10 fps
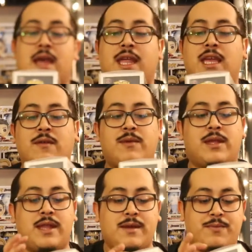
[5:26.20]
And they gave me
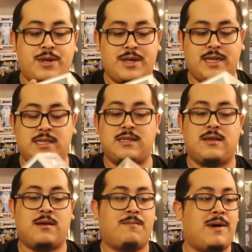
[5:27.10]
a nice, pretty nice
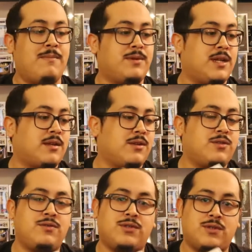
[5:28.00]
uh, pop protector
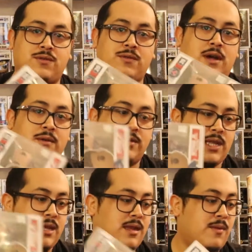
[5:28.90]
too. So I always
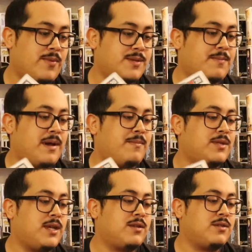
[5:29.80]
like getting pop
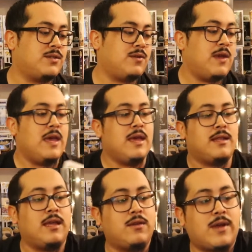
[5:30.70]
protectors. So
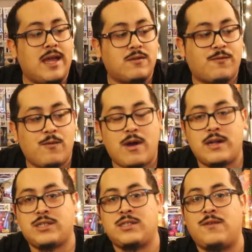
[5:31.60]
thank you guys for
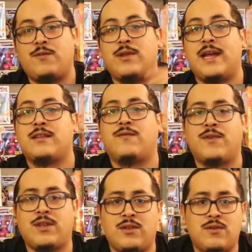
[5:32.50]
watching. If you liked the
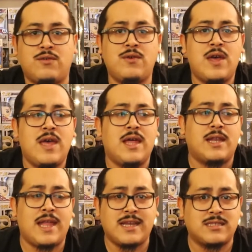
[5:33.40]
video,
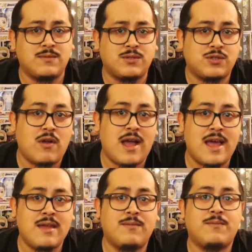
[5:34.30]
like,
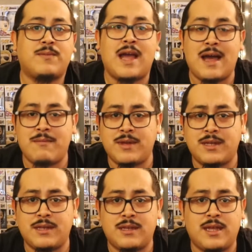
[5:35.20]
subscribe,
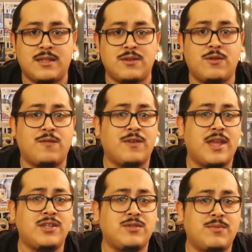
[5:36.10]
comment, hit the
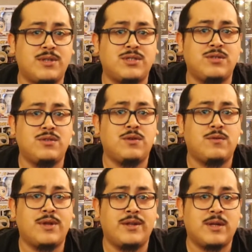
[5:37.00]
notification button so you know
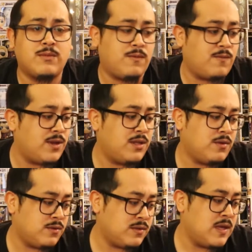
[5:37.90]
when I drop the
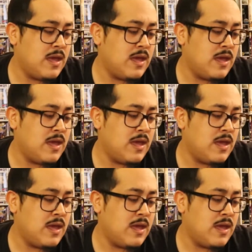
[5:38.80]
videos.